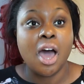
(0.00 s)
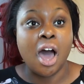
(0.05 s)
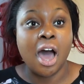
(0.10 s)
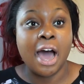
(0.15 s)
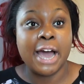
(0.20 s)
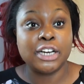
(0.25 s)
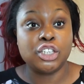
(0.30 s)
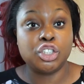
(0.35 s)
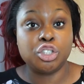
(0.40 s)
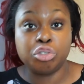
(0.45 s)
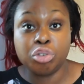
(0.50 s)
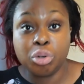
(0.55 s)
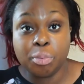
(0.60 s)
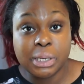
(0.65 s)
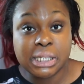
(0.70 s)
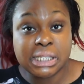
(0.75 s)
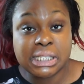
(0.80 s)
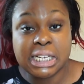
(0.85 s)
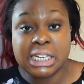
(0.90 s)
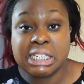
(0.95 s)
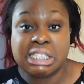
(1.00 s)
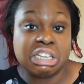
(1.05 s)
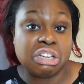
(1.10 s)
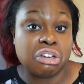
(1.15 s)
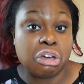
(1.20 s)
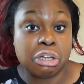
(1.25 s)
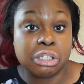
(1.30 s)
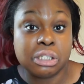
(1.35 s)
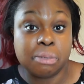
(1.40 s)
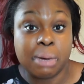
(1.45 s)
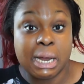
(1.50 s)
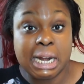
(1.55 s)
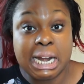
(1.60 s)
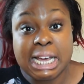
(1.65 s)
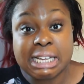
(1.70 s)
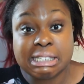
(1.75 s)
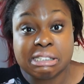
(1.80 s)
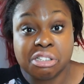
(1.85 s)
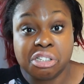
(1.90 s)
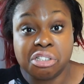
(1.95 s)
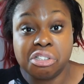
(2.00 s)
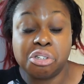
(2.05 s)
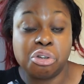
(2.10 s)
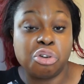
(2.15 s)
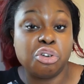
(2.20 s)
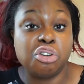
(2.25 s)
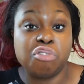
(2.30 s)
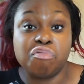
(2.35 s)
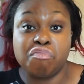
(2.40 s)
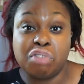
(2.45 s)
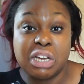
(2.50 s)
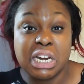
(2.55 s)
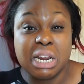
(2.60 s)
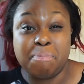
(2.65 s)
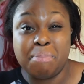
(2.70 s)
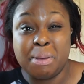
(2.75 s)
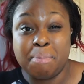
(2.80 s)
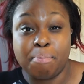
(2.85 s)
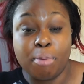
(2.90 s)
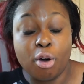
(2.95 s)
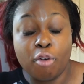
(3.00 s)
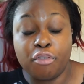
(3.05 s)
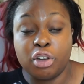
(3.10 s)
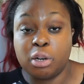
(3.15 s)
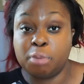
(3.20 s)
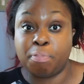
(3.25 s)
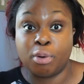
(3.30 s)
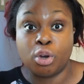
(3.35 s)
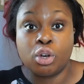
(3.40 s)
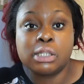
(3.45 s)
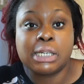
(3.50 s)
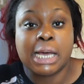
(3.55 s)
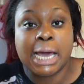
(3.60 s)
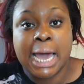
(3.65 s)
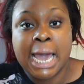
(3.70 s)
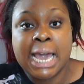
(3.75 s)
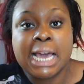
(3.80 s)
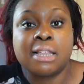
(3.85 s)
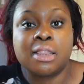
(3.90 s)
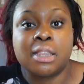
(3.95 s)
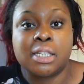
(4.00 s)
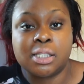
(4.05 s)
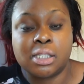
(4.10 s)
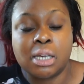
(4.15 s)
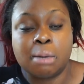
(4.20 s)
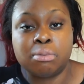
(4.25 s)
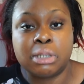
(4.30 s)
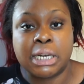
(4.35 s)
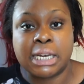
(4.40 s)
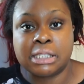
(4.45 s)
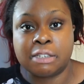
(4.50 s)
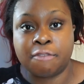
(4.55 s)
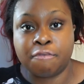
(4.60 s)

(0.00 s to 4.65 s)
I truanted, didn't go to my lessons, couldn't really be bothered because I hated the subjects.